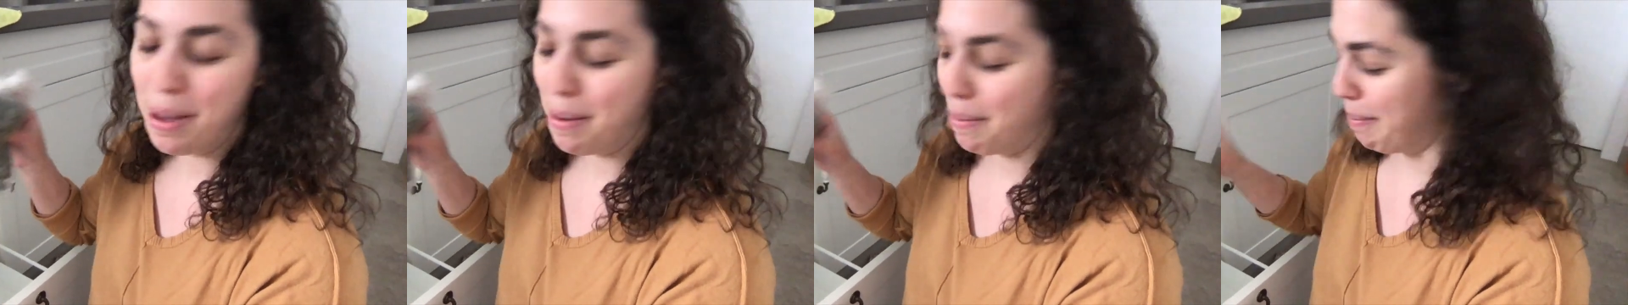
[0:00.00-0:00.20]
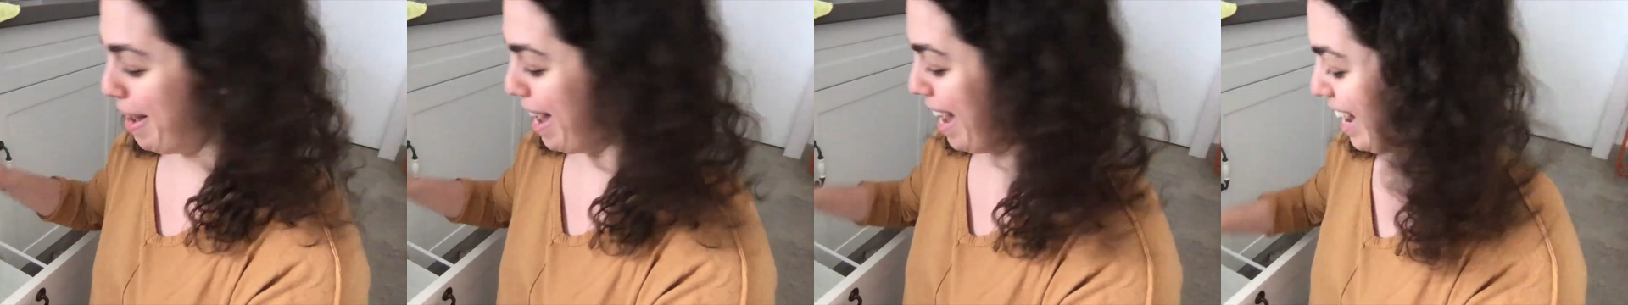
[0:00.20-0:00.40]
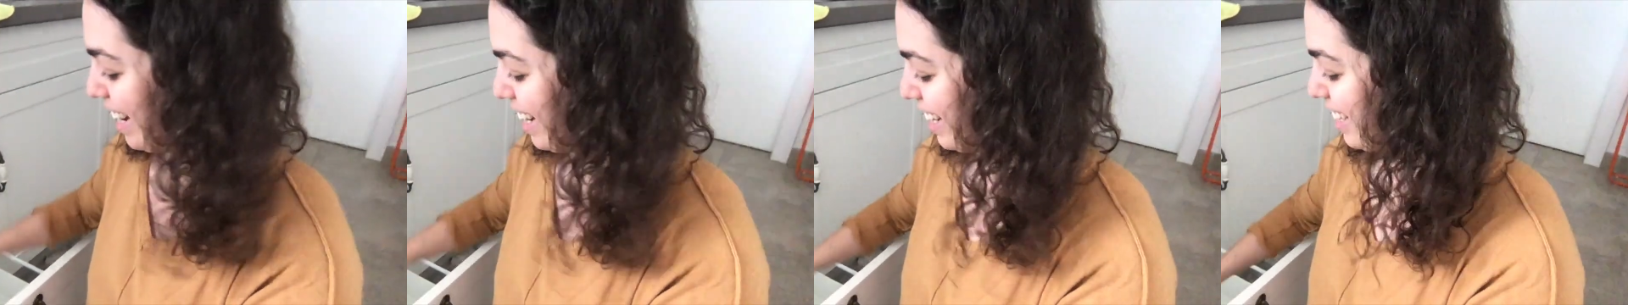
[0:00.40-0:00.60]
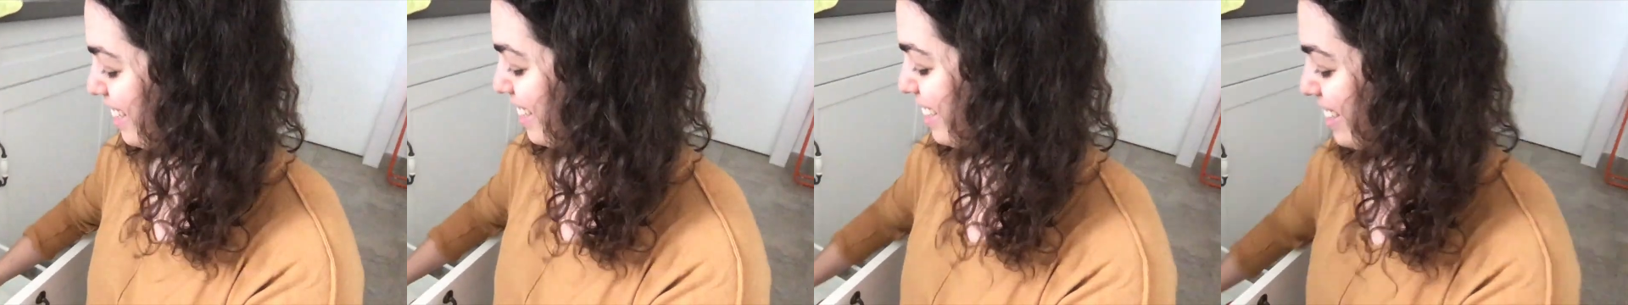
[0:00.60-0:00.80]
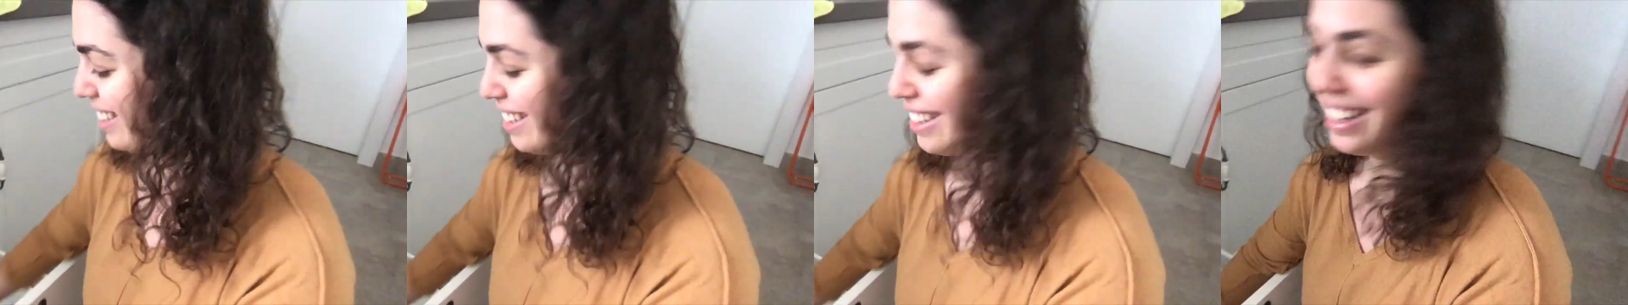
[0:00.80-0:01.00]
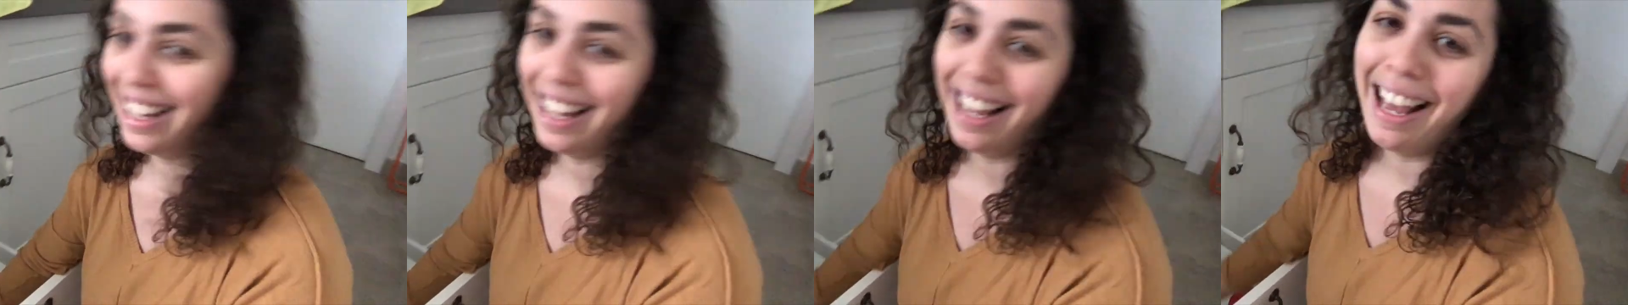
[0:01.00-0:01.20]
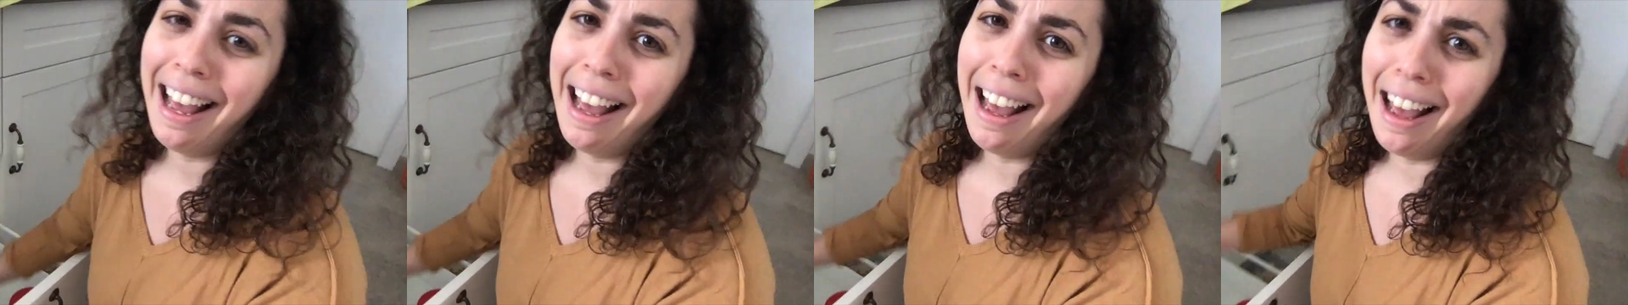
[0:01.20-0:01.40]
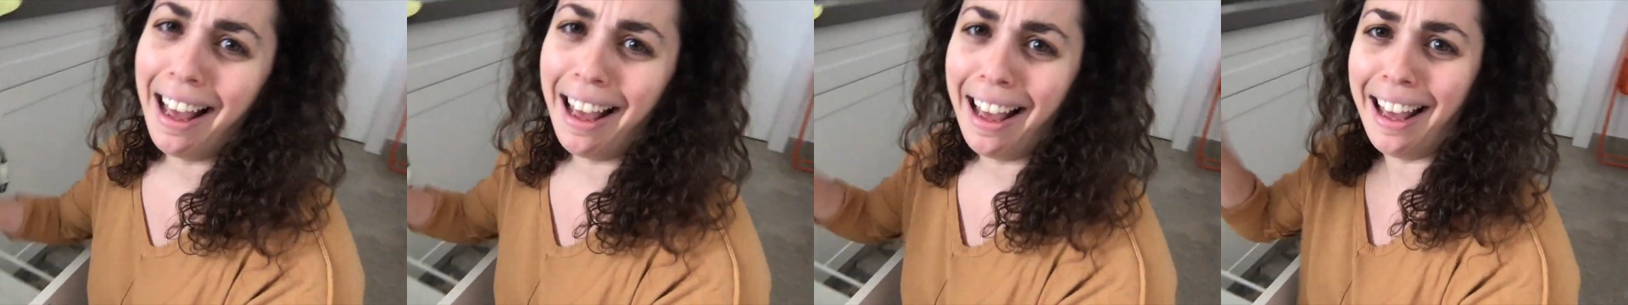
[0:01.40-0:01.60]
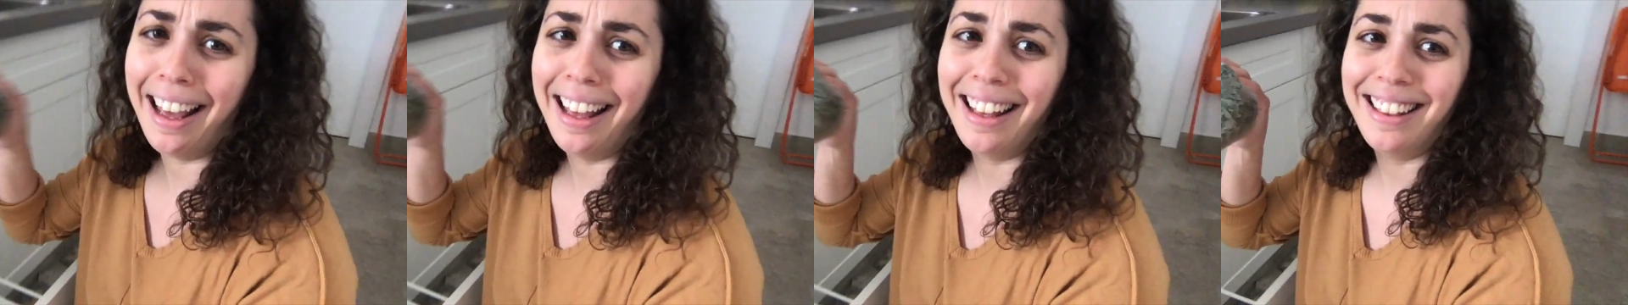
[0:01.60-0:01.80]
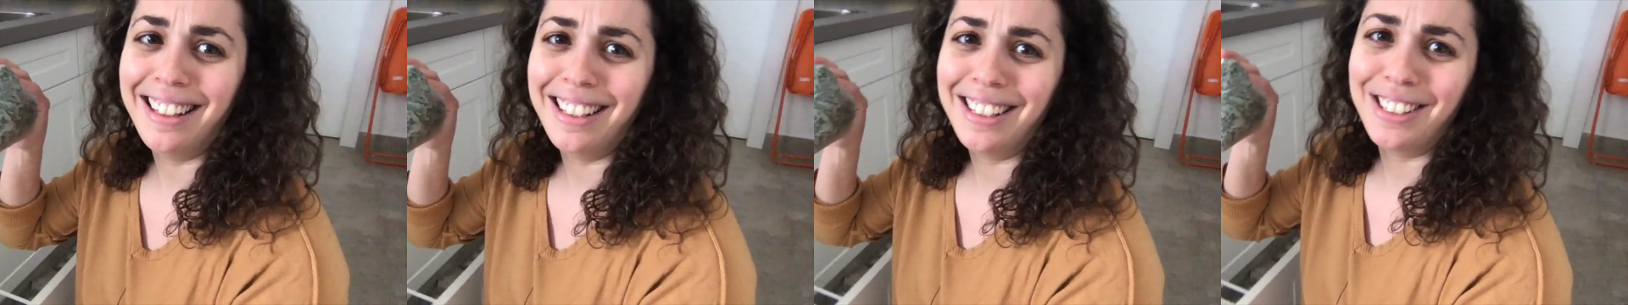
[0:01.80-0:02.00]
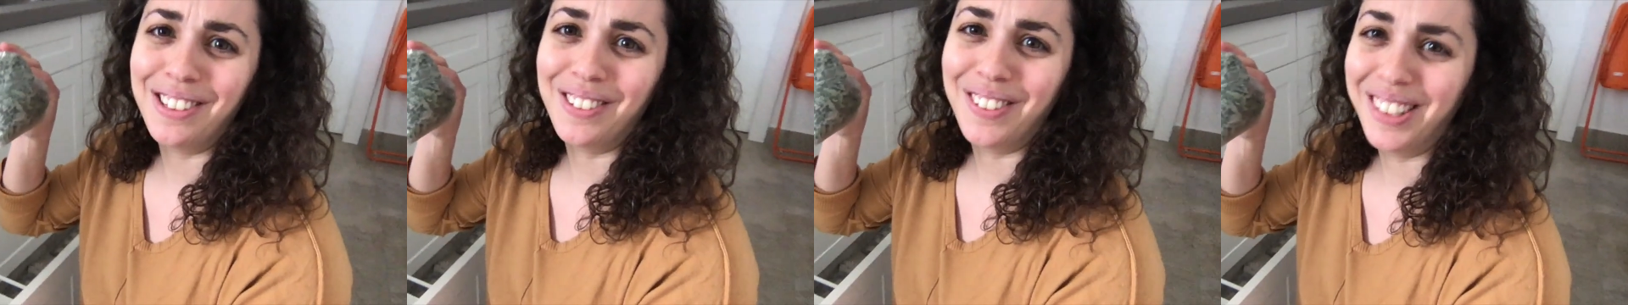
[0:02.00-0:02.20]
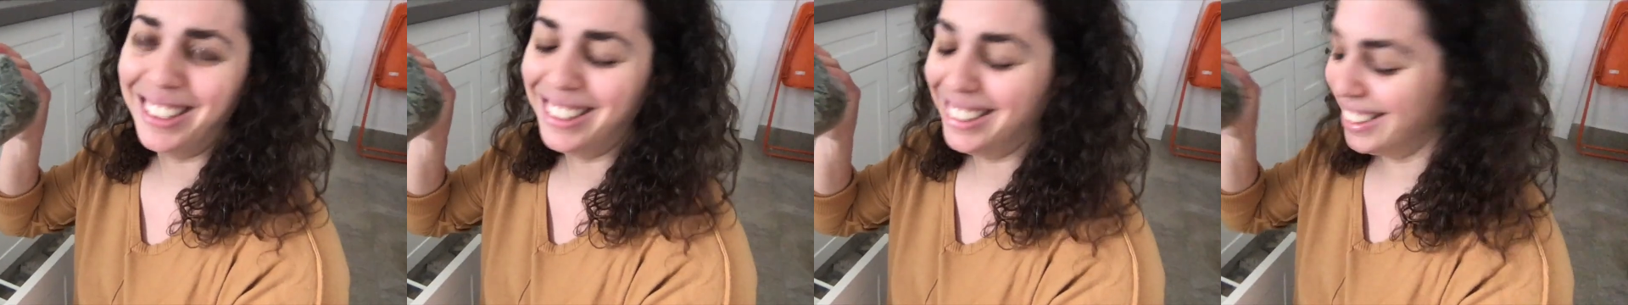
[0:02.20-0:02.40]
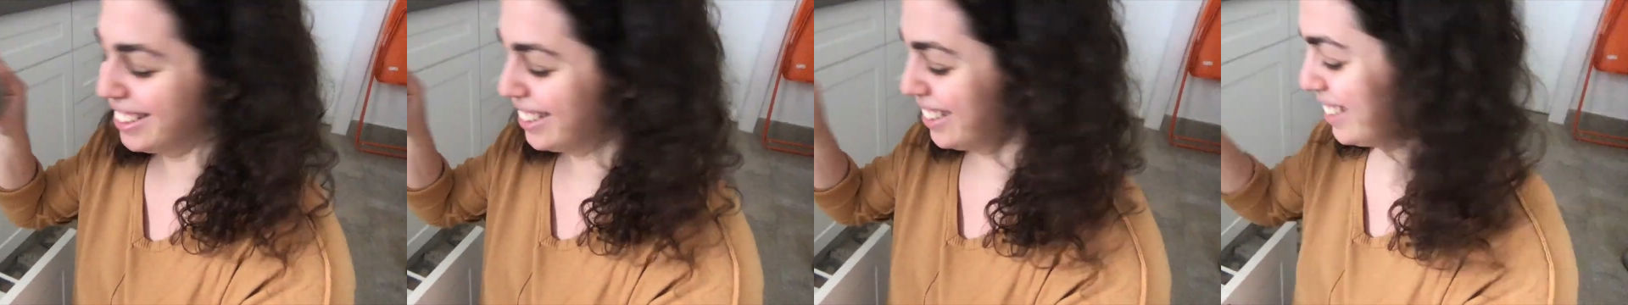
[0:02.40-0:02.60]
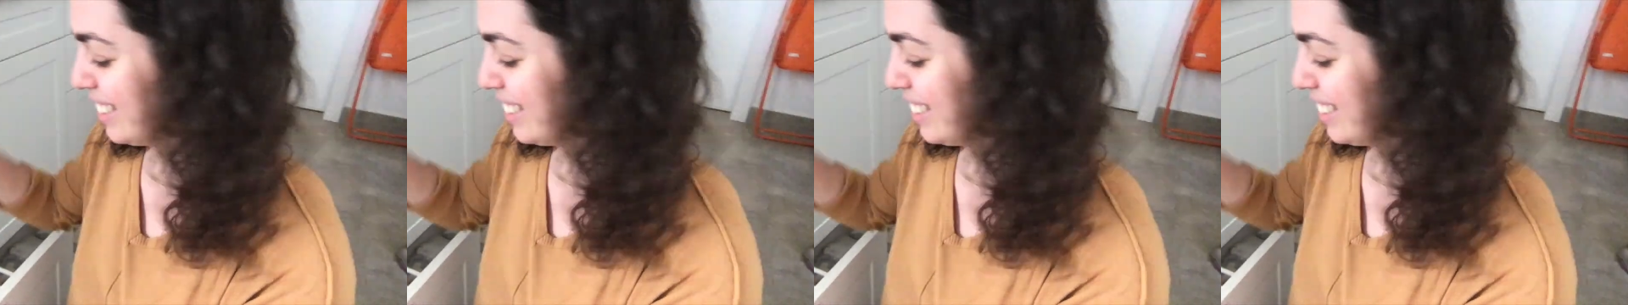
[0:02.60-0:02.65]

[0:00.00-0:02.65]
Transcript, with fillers: bag and this one.